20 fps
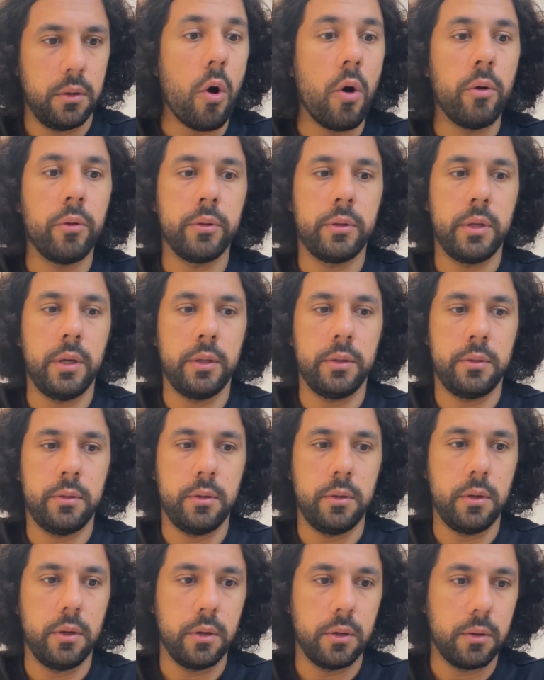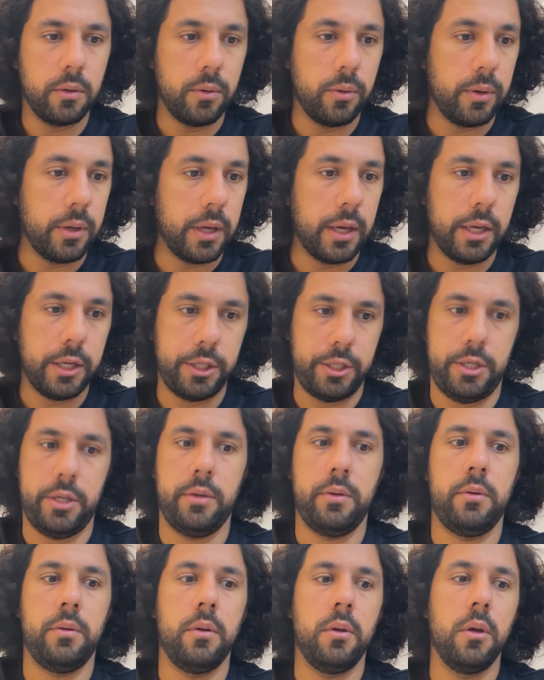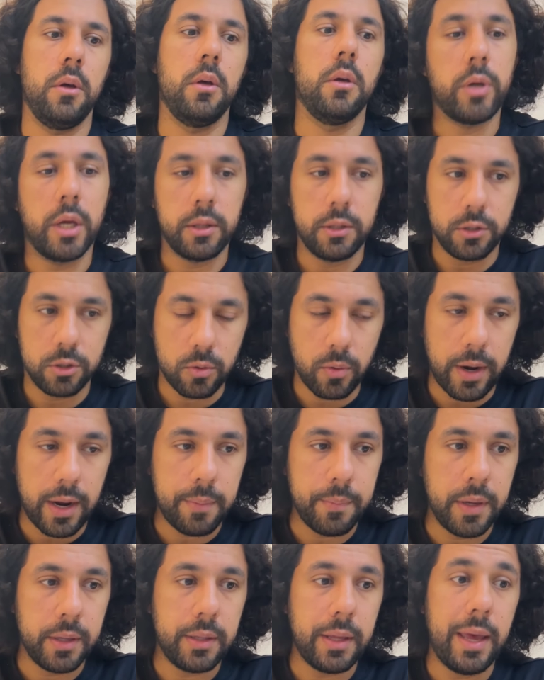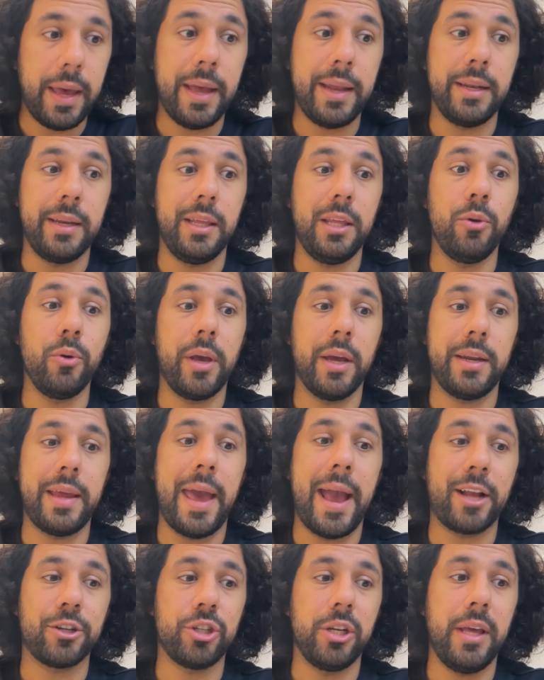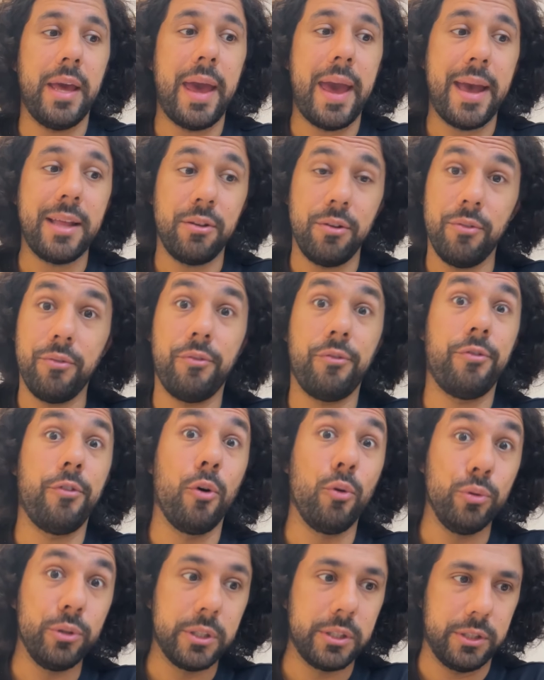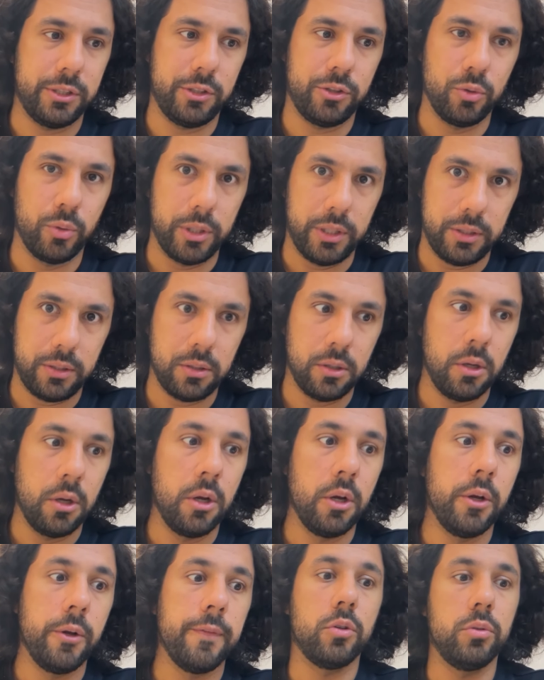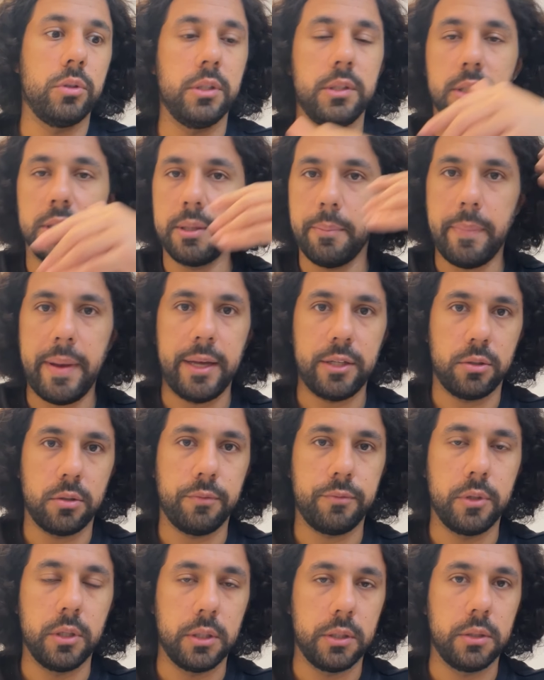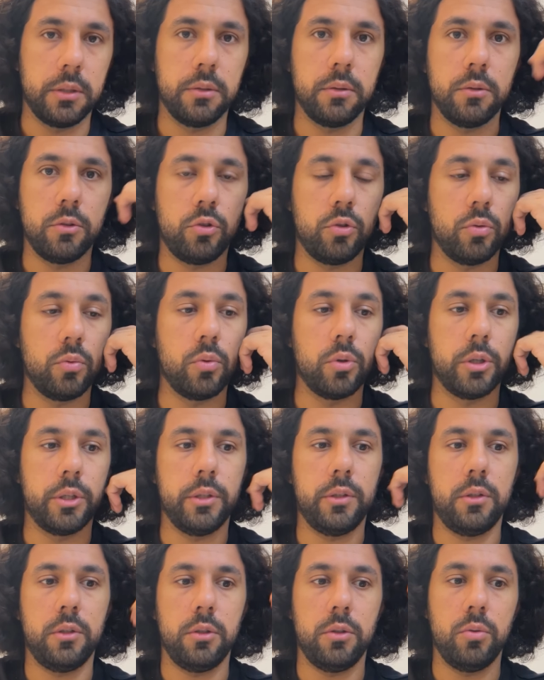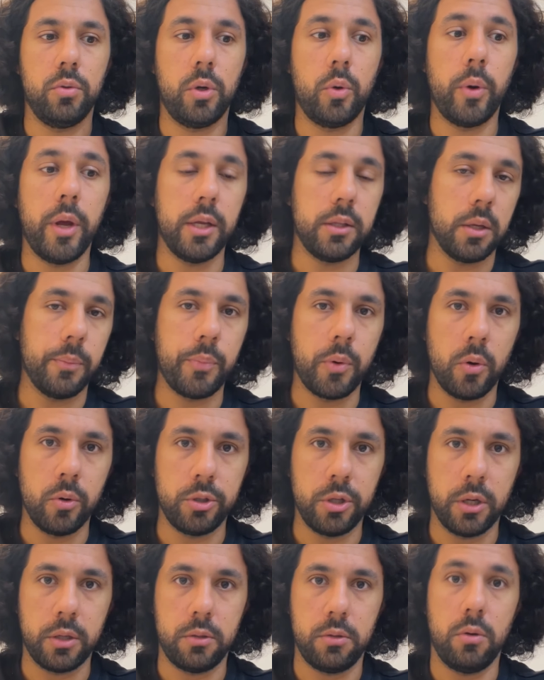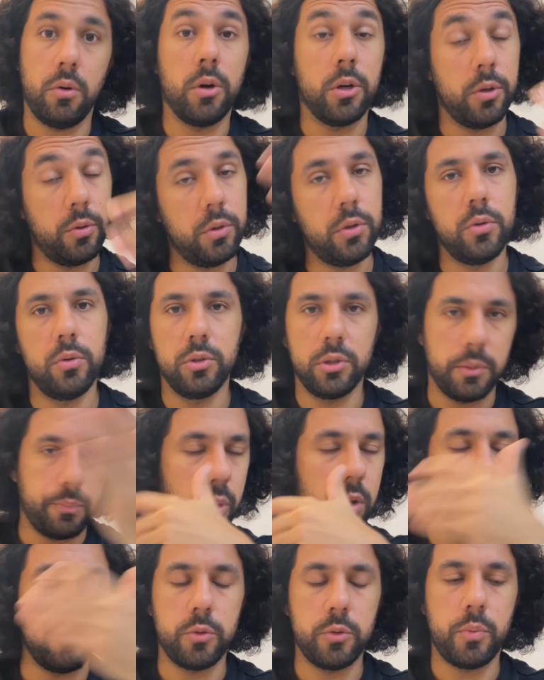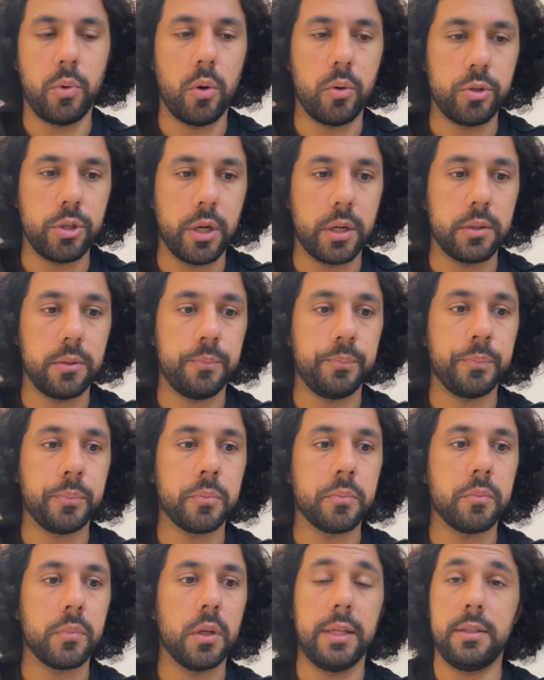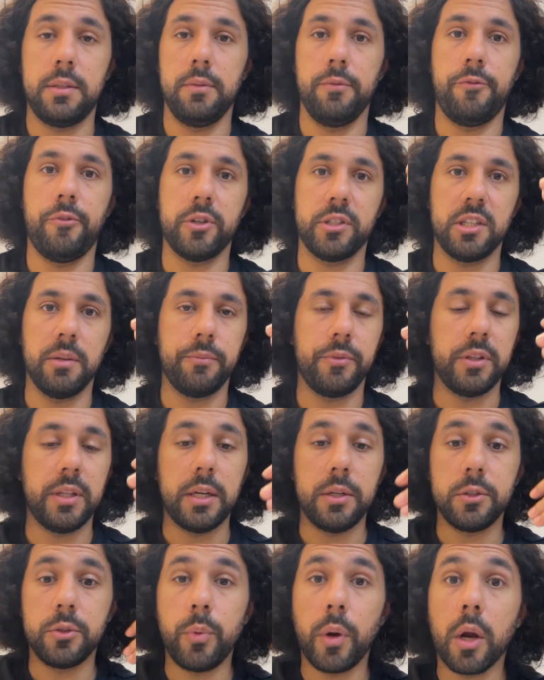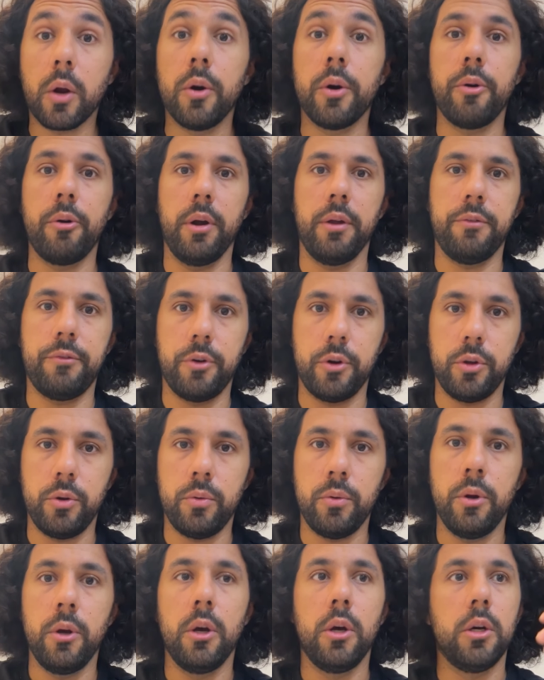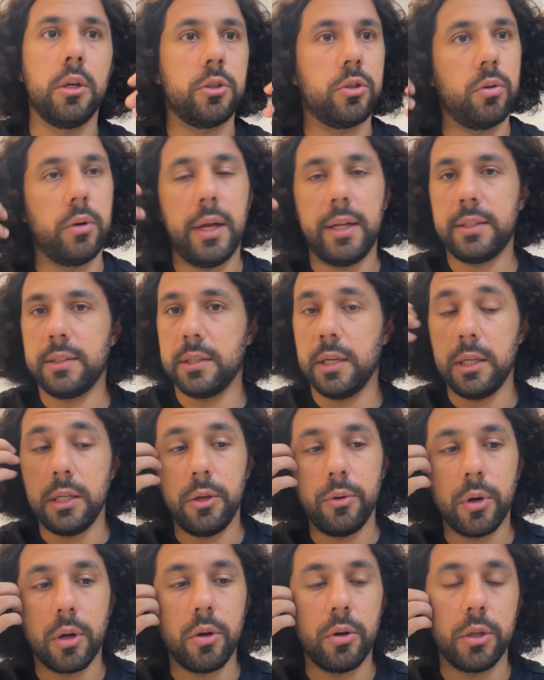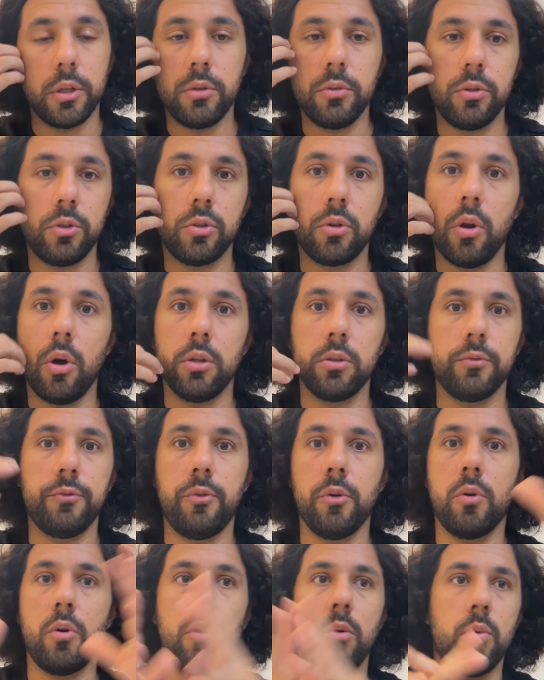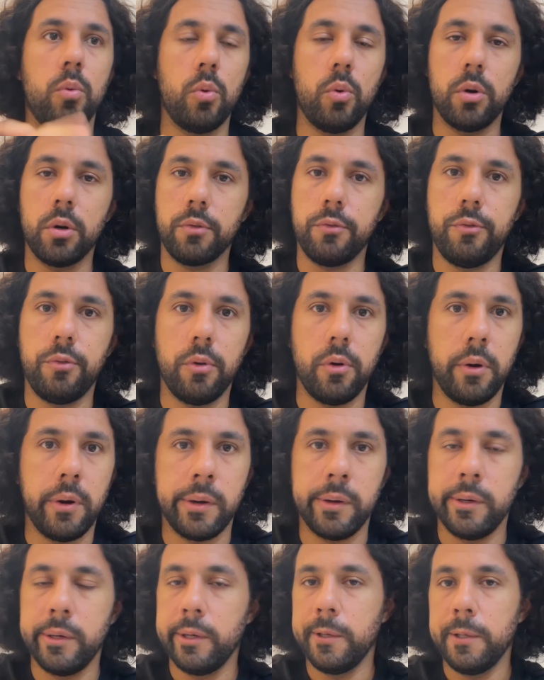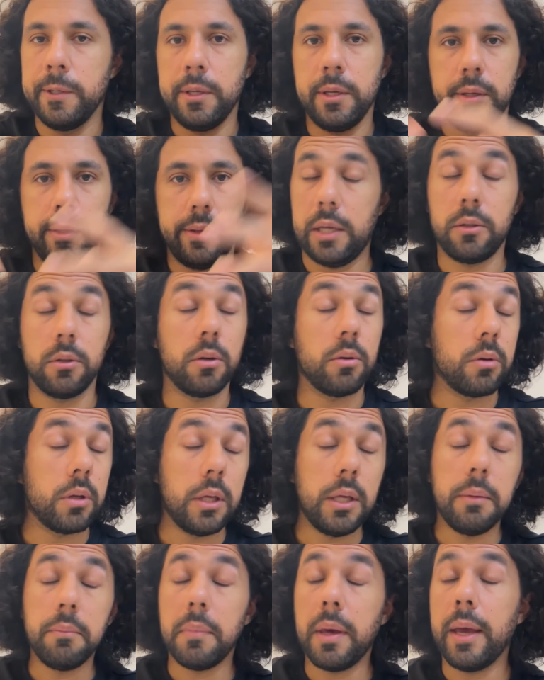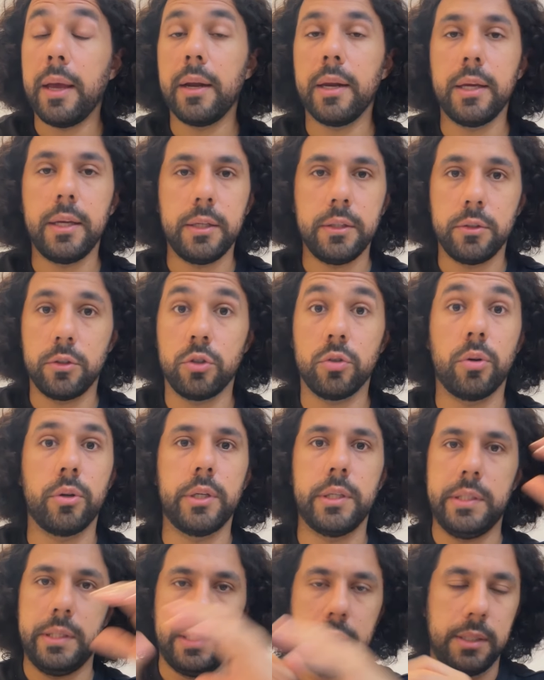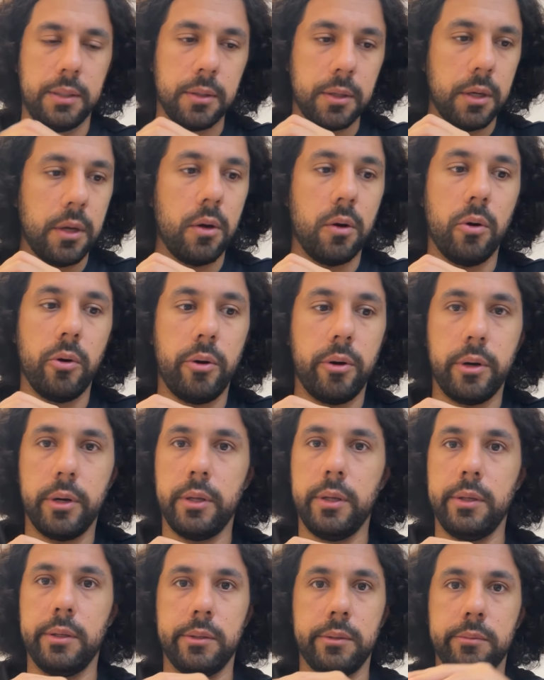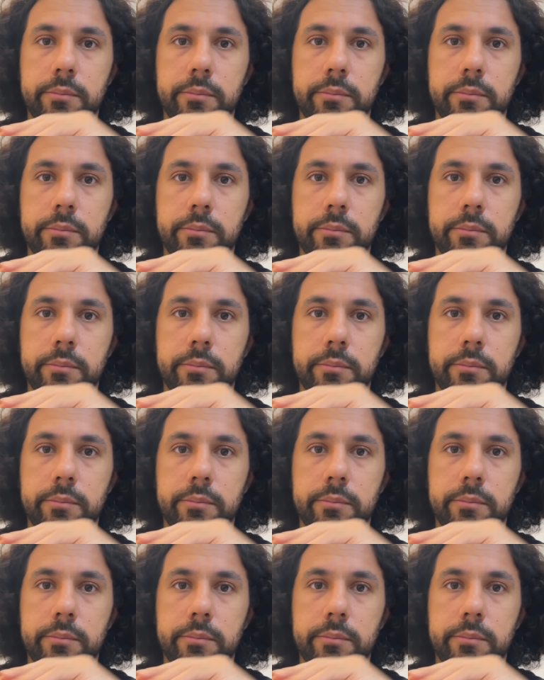content creation. You can describe it and you can actually add folders to it. So this is the best of the two worlds. You create a project or you use a previous project that for something that is recurring for you. So let's say you're going to use Claude Cowork for, I don't know, emailing, sorting, or